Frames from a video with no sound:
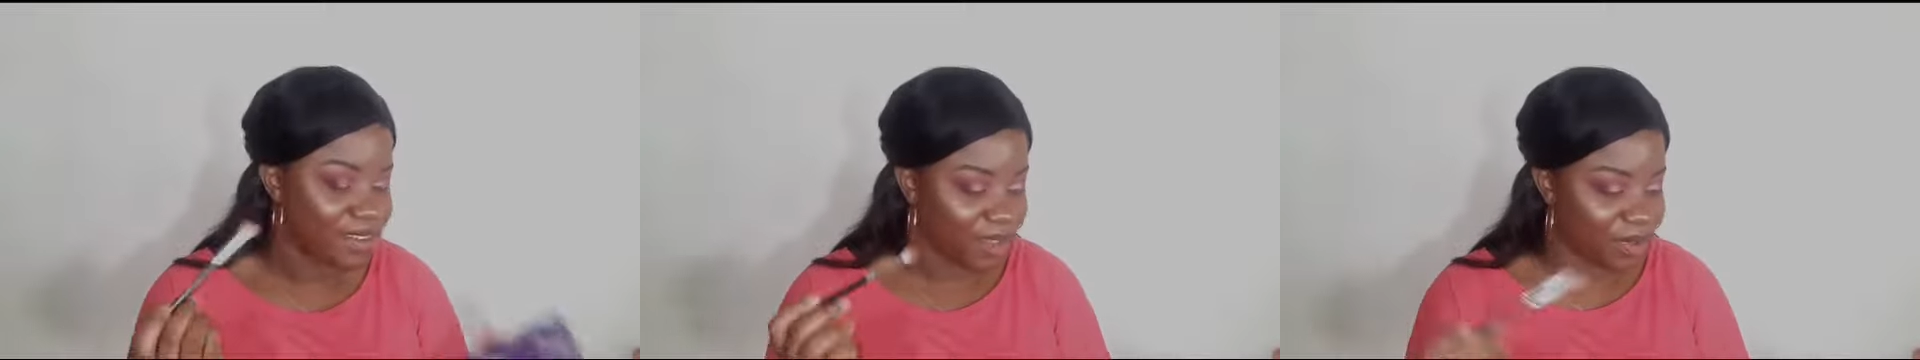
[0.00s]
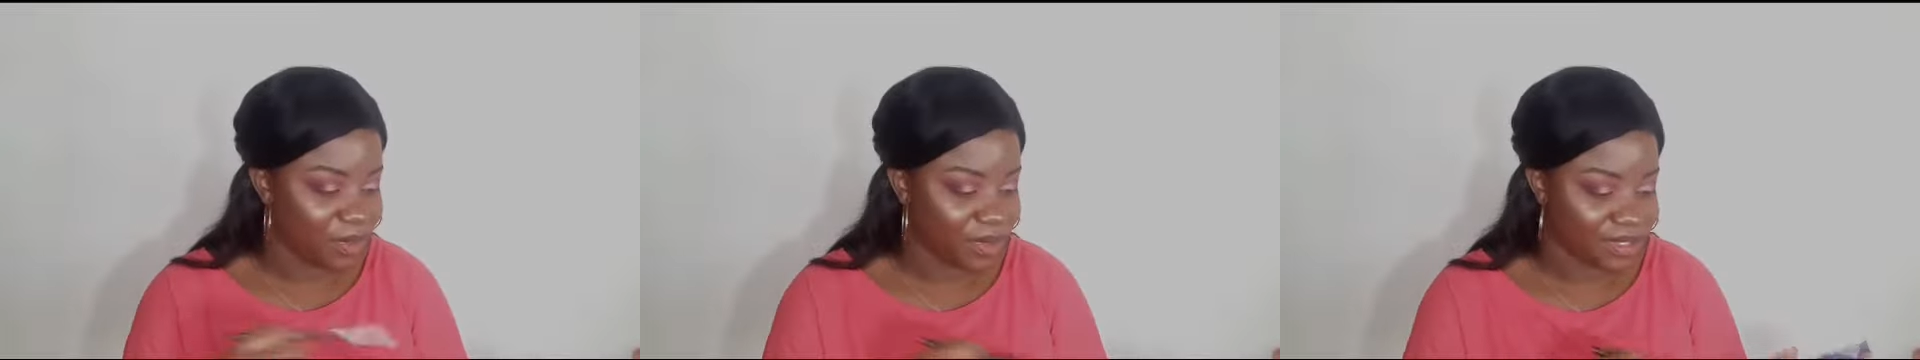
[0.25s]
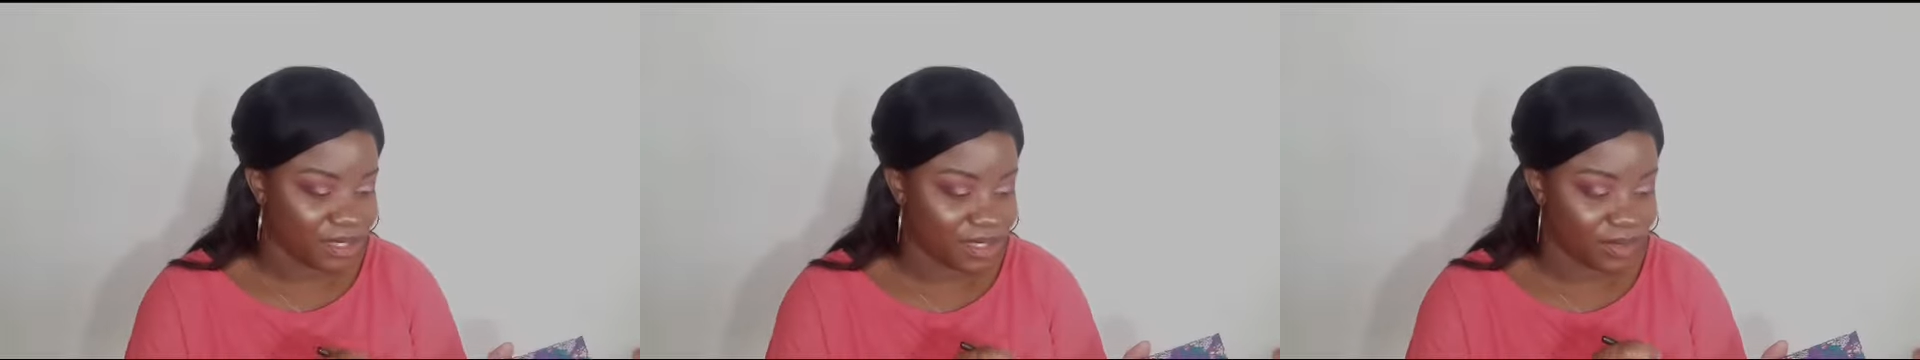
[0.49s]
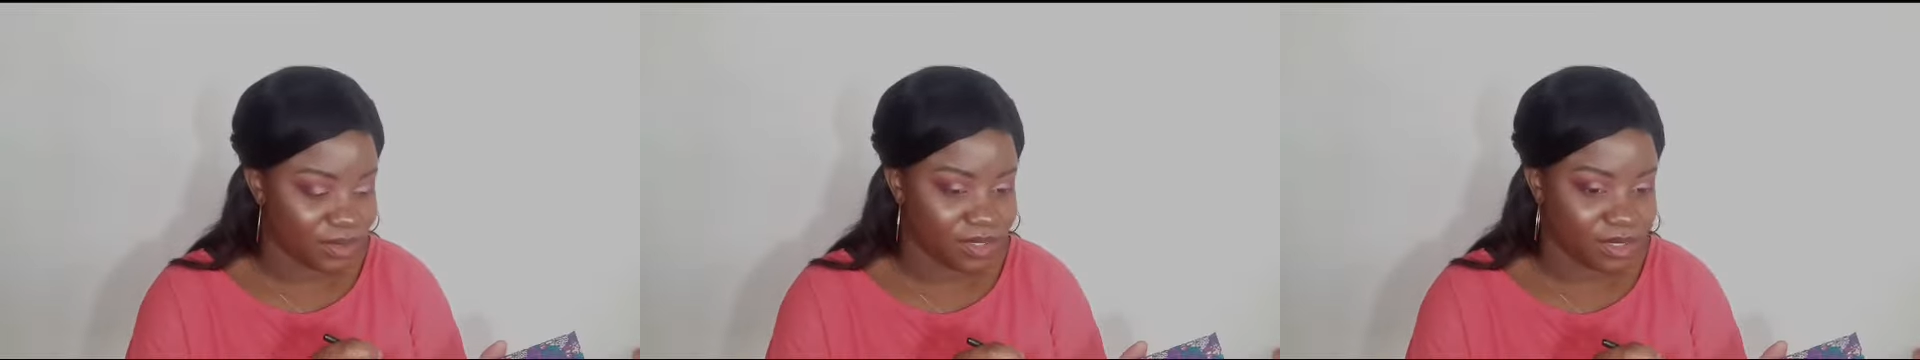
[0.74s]
Now I wish
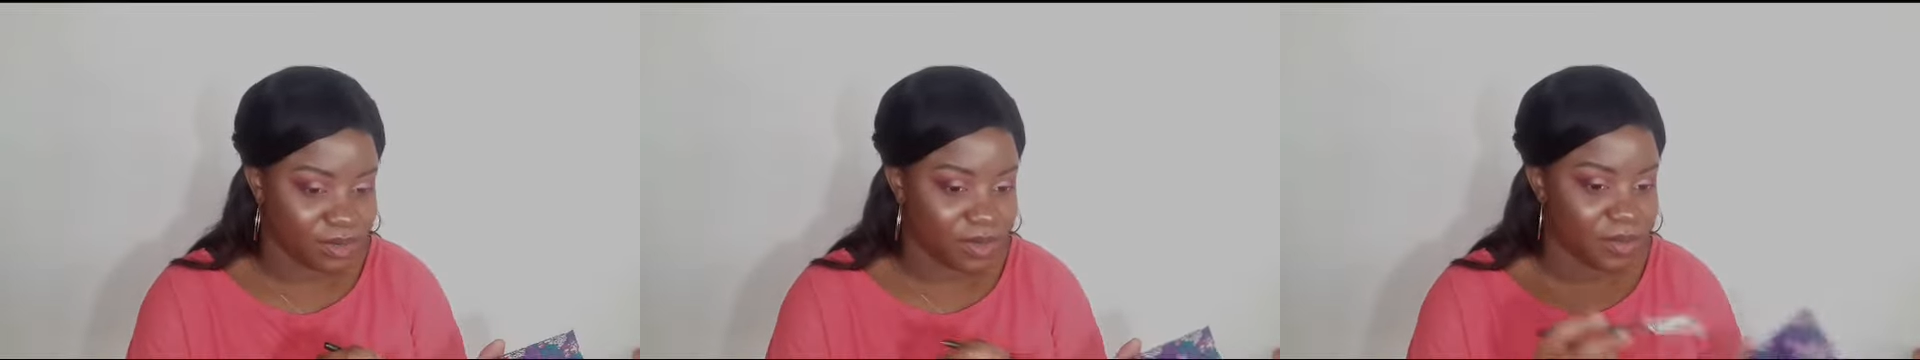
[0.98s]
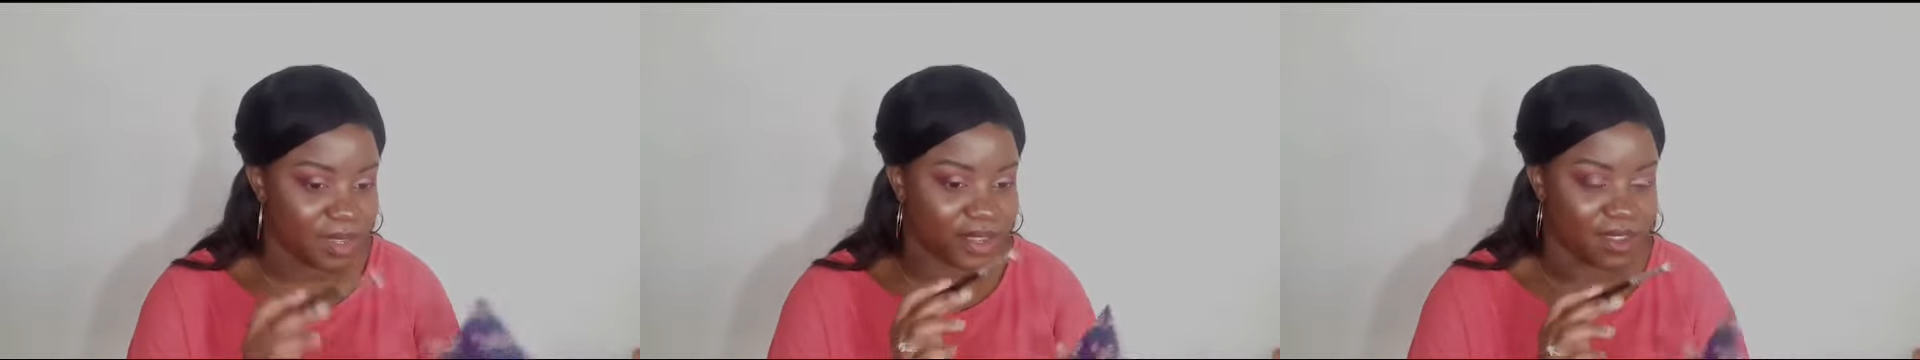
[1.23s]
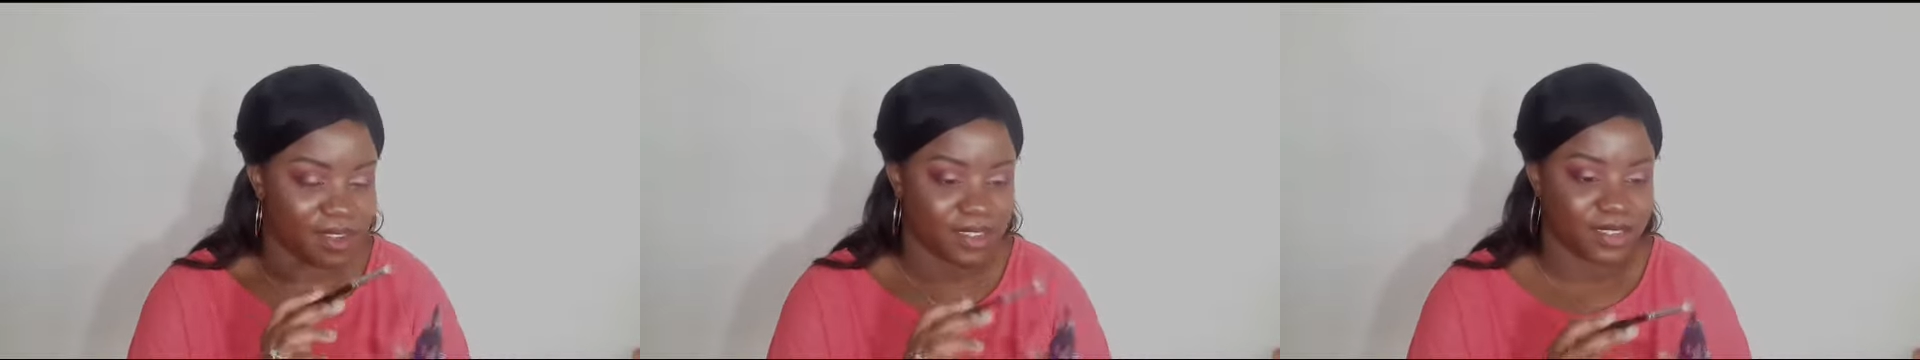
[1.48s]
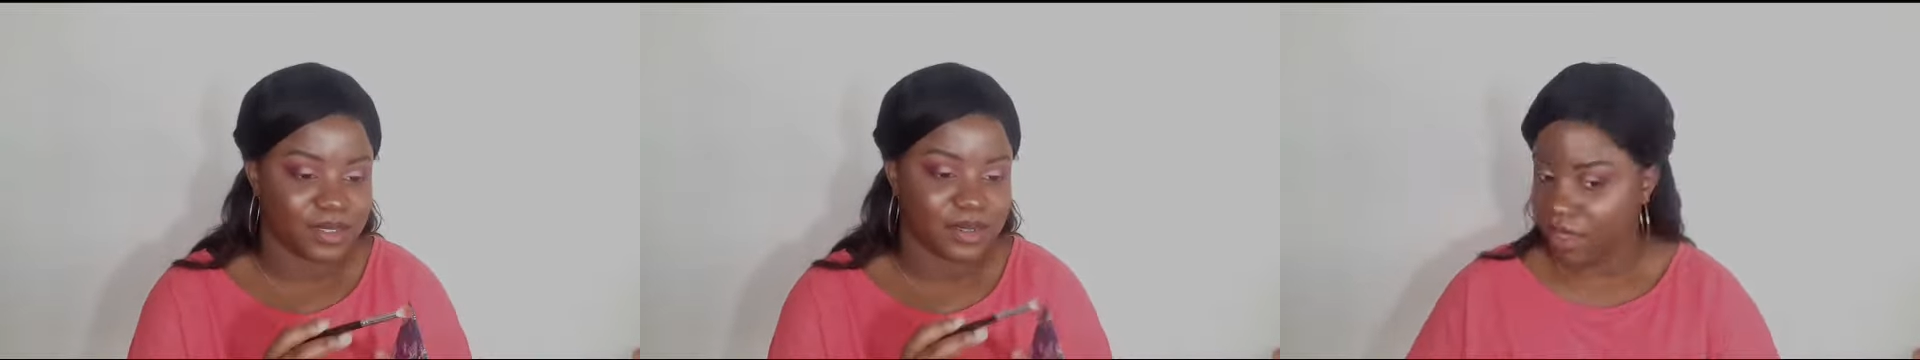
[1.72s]
I'd use this one on my
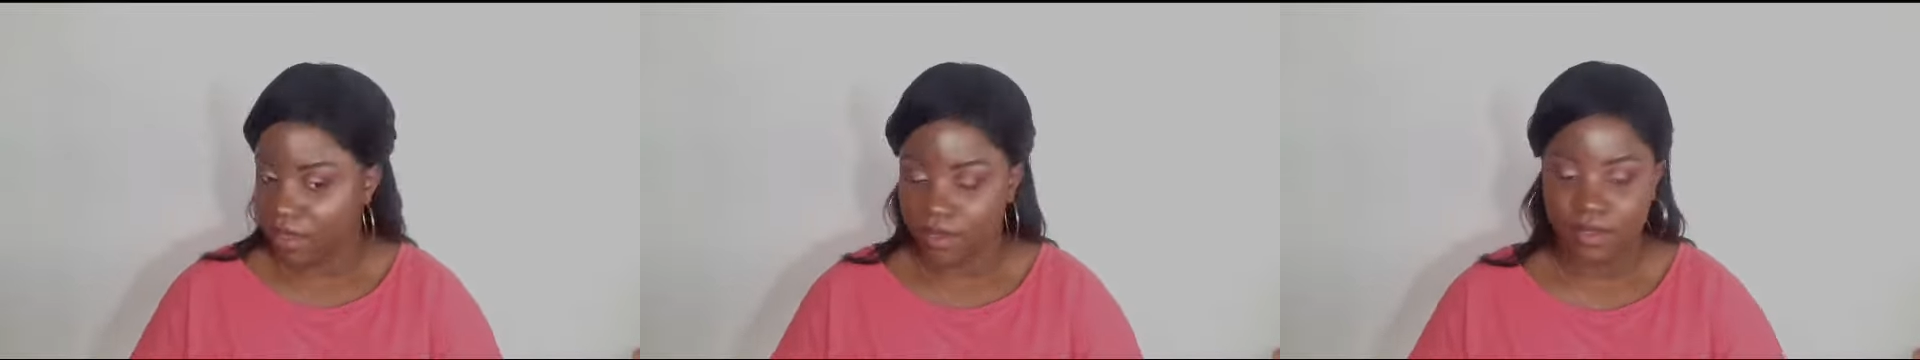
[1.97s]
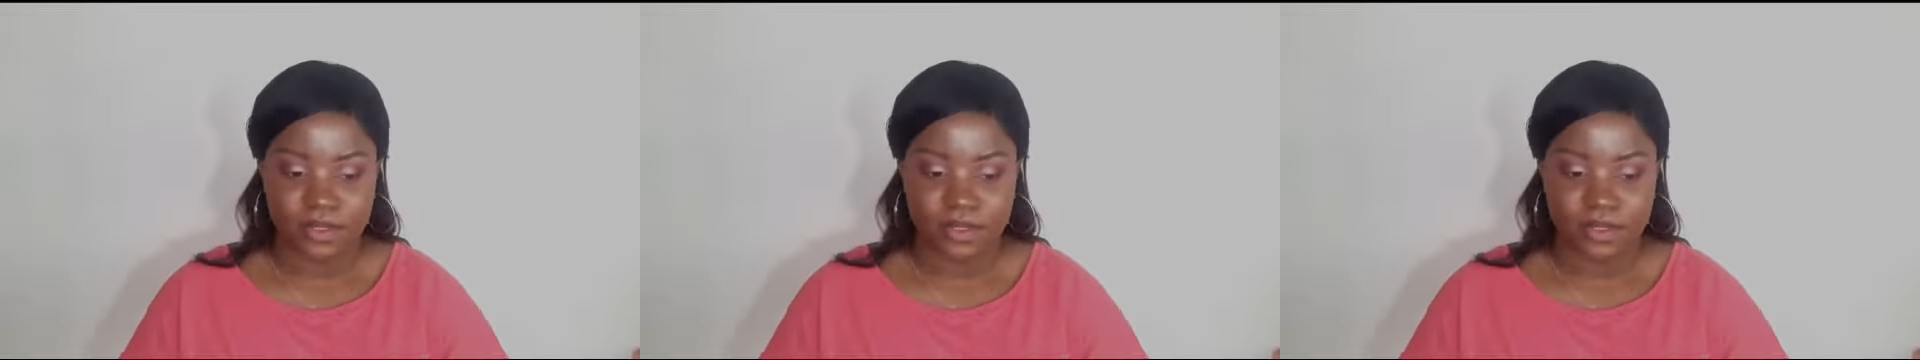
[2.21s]
eyelids too.